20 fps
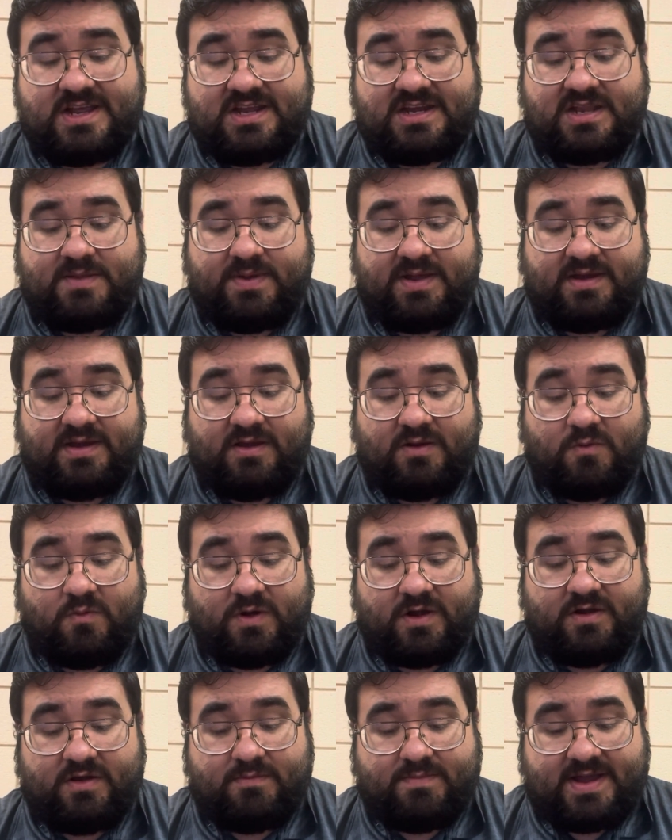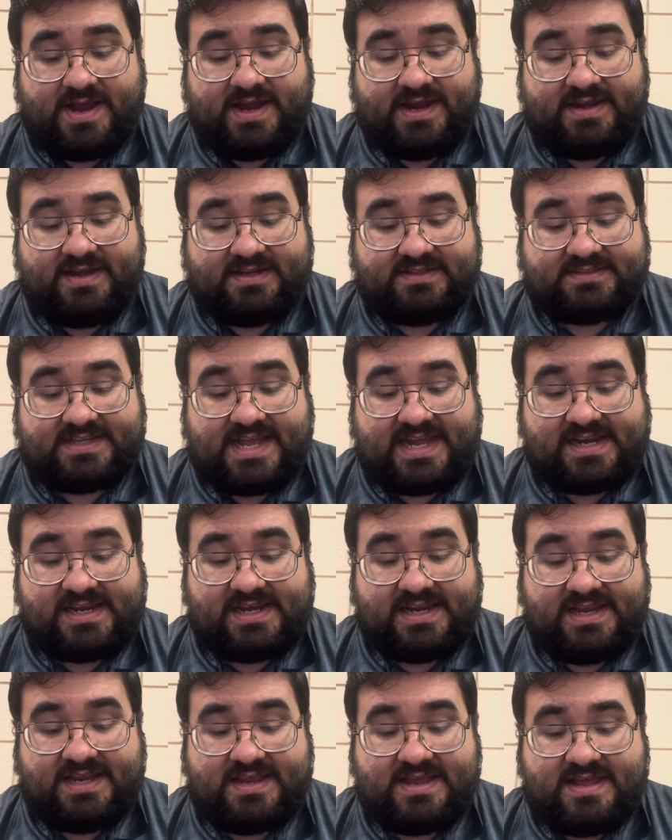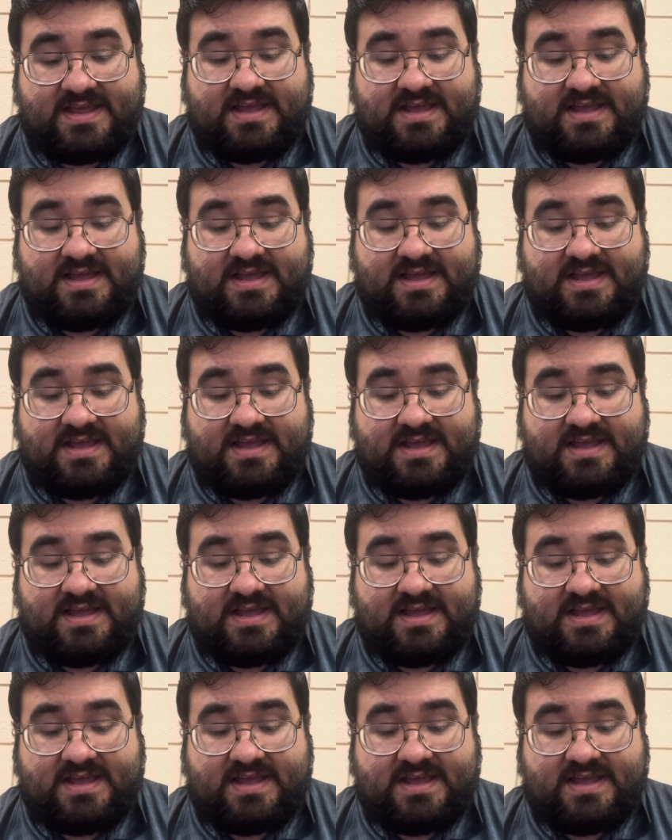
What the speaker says: depending where you buy it exactly.